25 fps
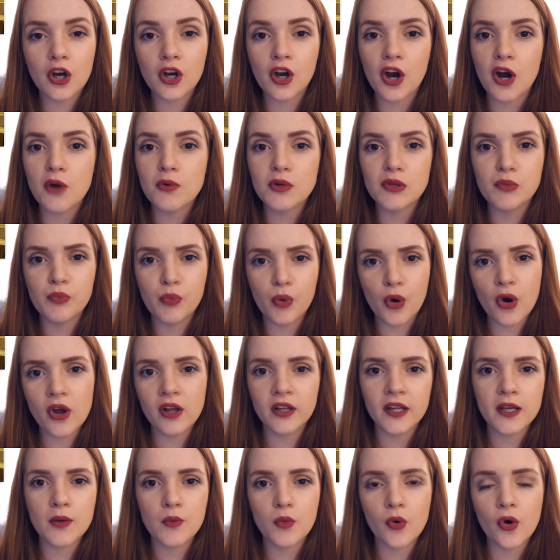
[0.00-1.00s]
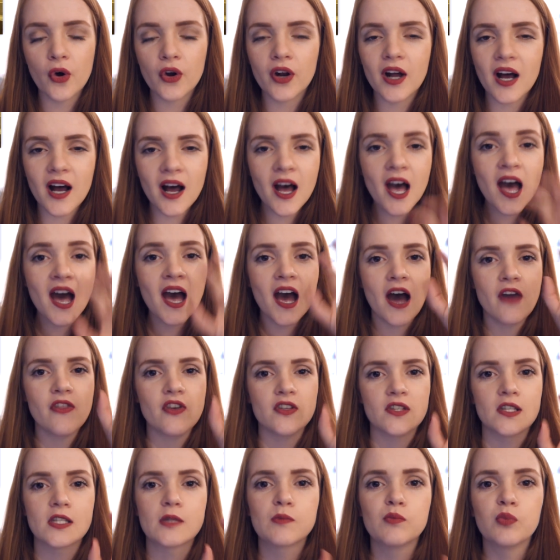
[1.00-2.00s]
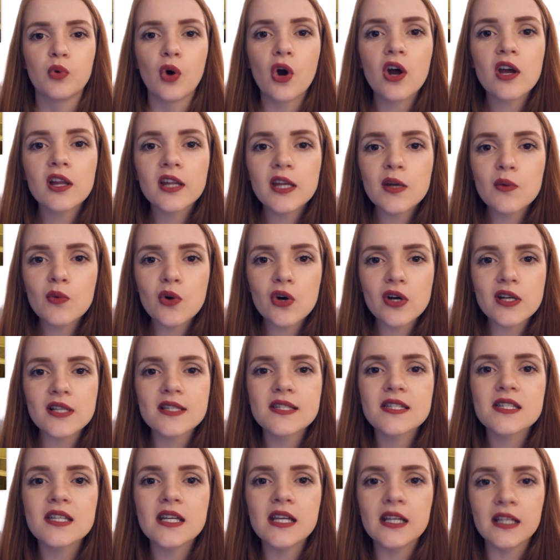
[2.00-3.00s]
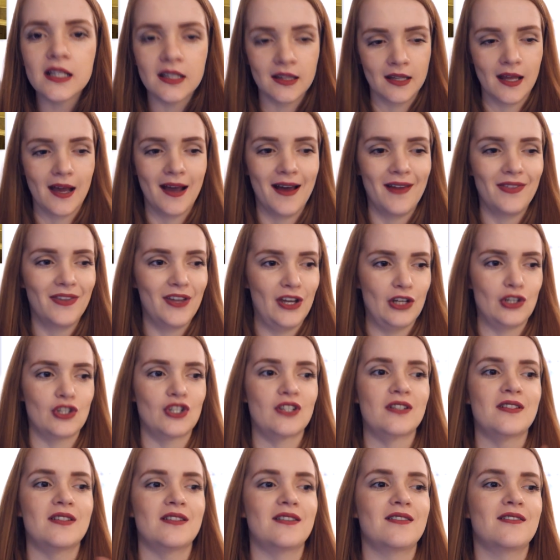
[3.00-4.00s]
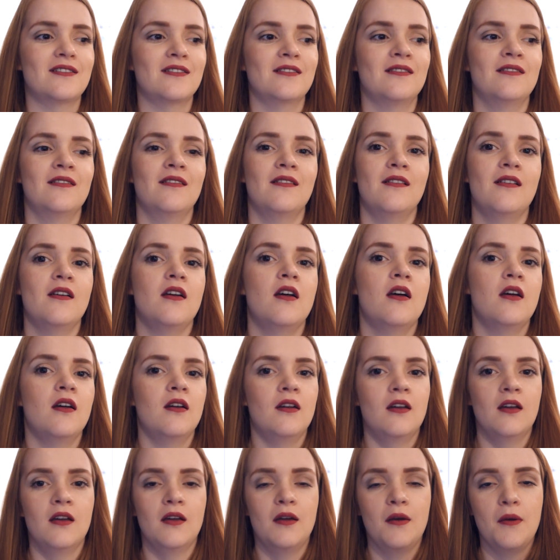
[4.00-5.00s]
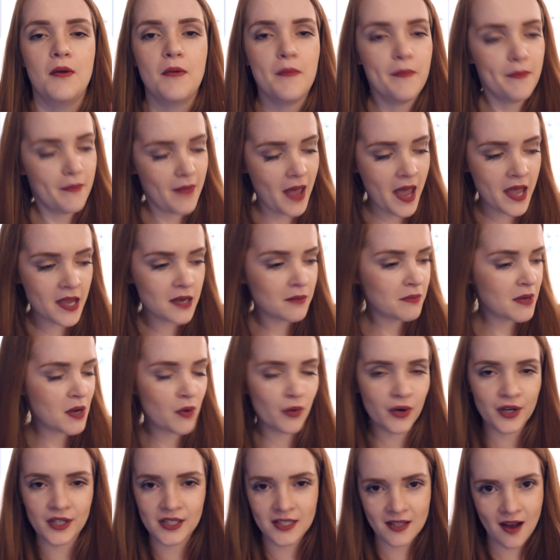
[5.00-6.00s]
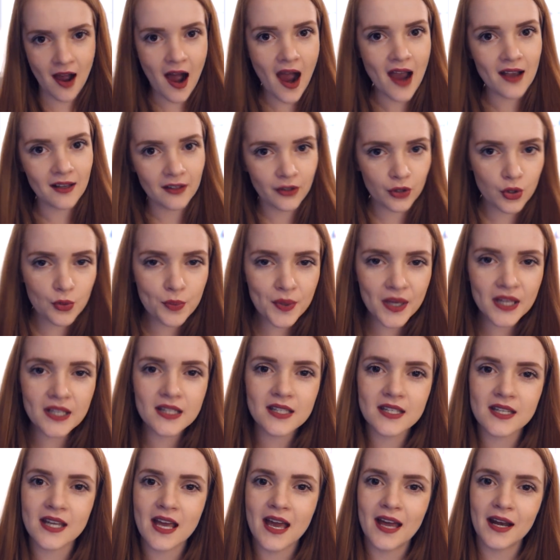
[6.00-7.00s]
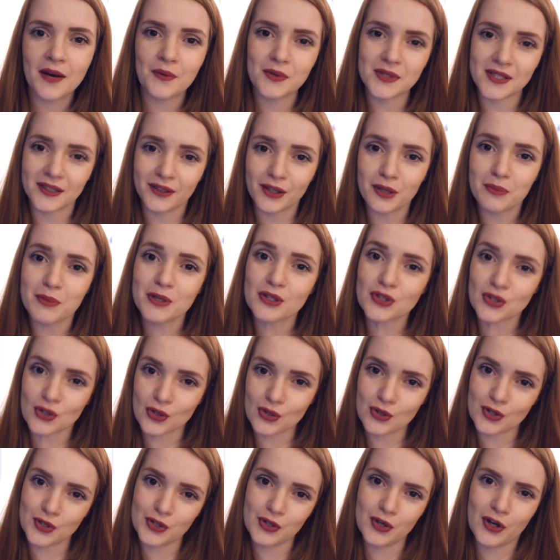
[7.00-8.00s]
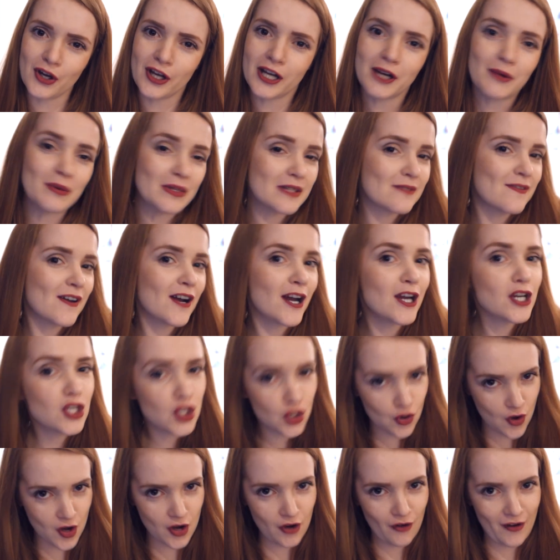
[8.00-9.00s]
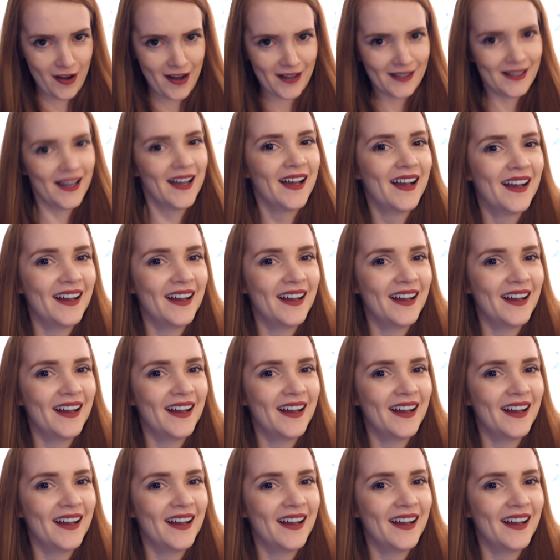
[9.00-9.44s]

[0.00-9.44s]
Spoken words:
ago with boiling water, and there's this boiling water scene in that that just made me want to die a little bit, and it was a little bit too soon. It was very triggering.